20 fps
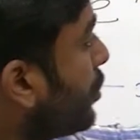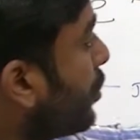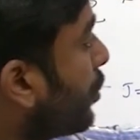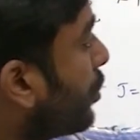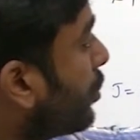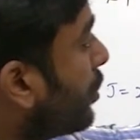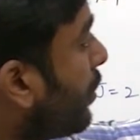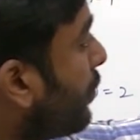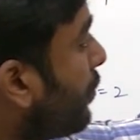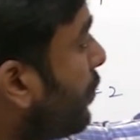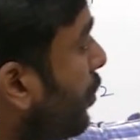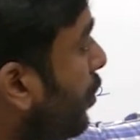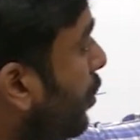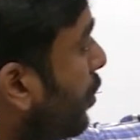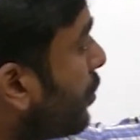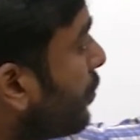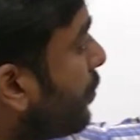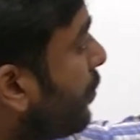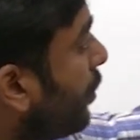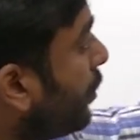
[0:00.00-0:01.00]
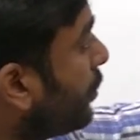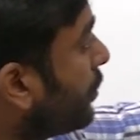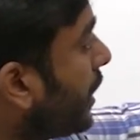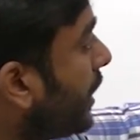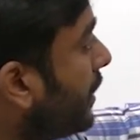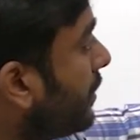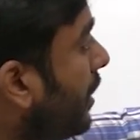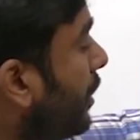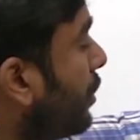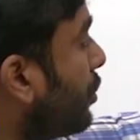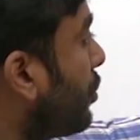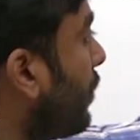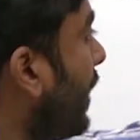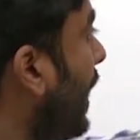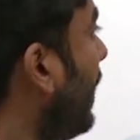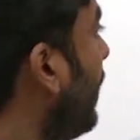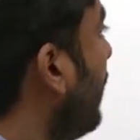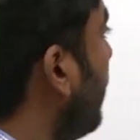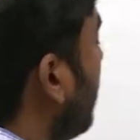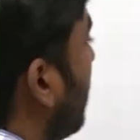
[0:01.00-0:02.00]
2 to the 4, 4 3 is a
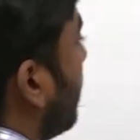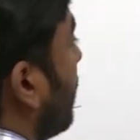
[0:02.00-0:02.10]
12.